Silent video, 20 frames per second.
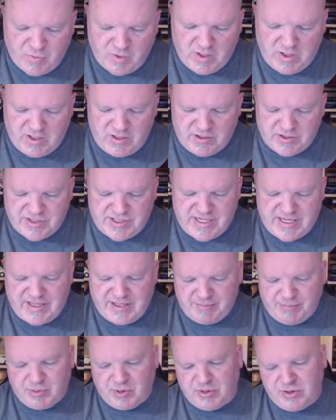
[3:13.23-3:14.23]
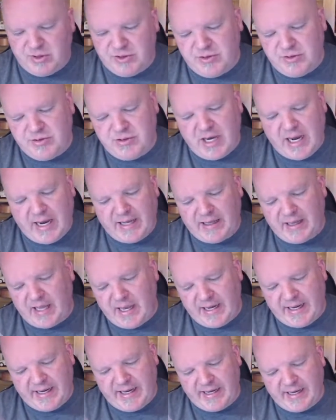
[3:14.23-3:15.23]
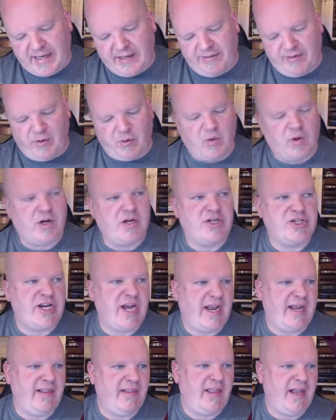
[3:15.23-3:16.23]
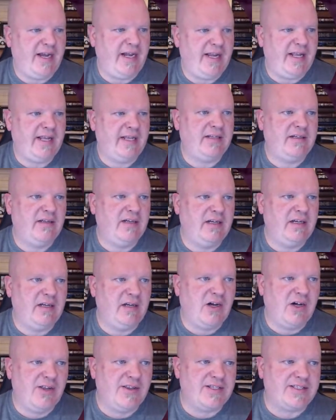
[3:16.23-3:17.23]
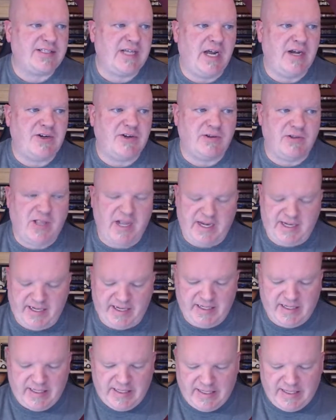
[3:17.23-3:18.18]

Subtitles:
you'll see the blue highlighting and the orange highlighting, all this underlining.